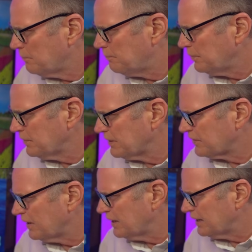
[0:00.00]
pull
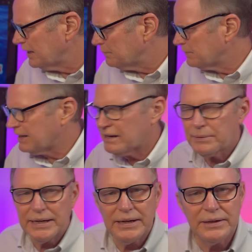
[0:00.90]
this on up. There
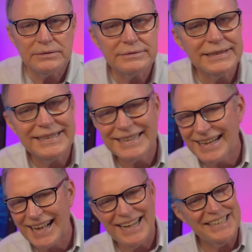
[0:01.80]
we go.
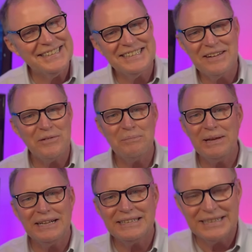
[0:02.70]
Never
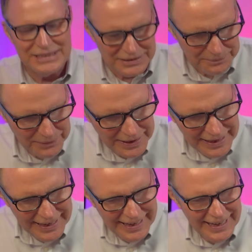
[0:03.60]
pay attention.
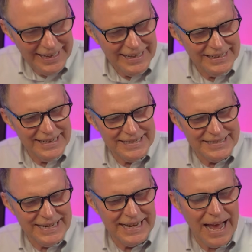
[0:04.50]
Let's
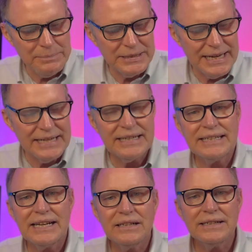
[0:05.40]
see. Captain Stacy,
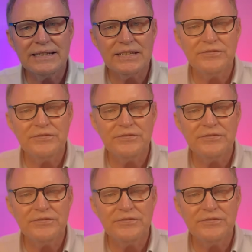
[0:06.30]
take a look at this